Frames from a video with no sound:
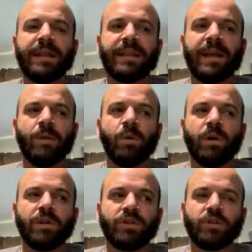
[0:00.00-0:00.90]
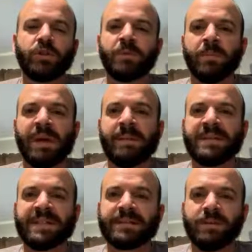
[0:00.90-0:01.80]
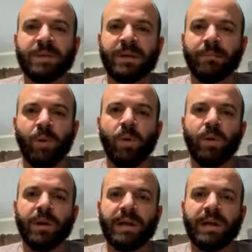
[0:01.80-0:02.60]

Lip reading: they will consume your babies as they're being born,